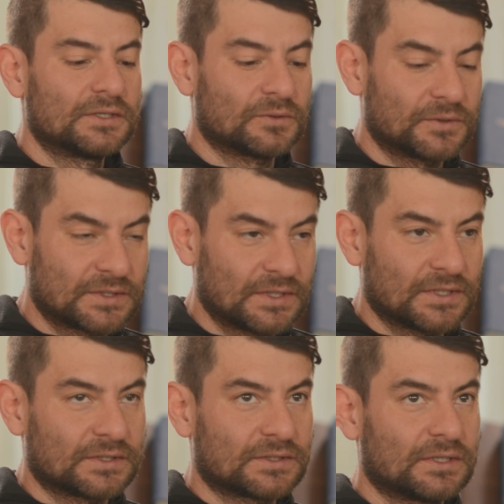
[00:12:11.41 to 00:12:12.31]
So we see
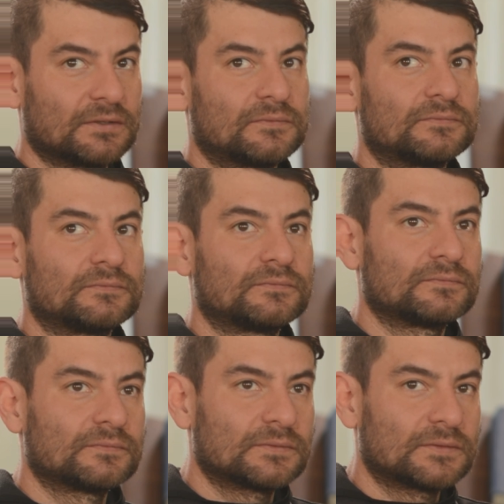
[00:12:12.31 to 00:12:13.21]
this
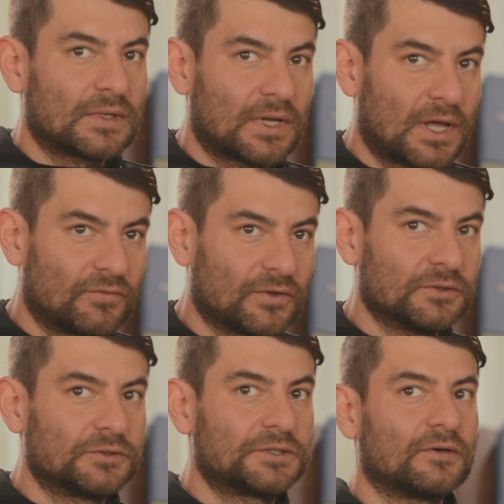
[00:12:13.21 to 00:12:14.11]

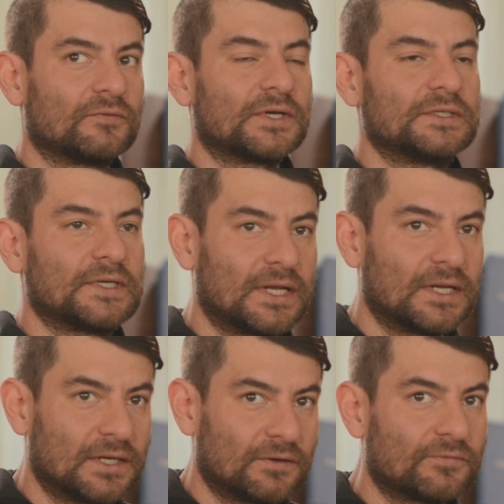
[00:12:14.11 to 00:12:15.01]
evolution of
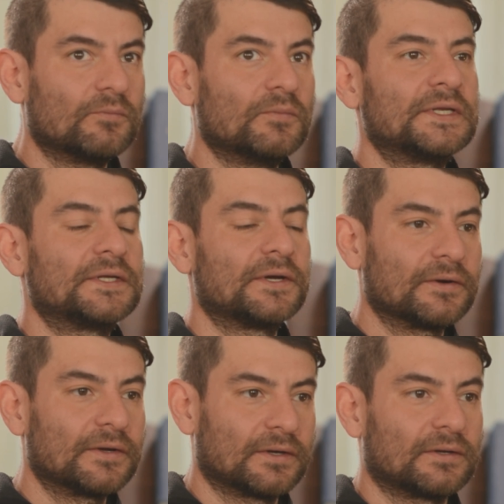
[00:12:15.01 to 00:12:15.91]
identity from
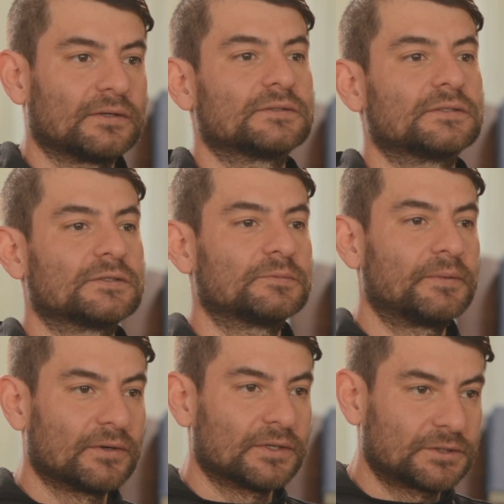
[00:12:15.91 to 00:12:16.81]
material to
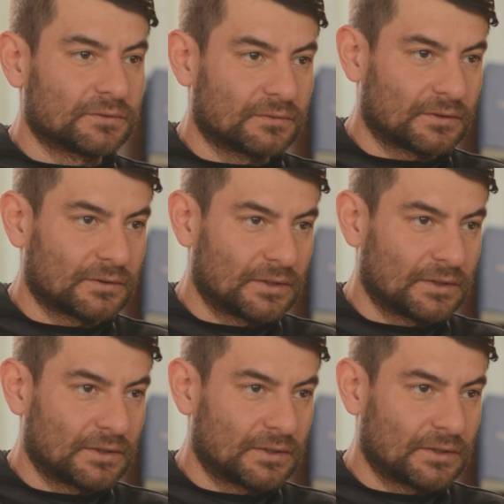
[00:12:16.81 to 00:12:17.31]
spiritual,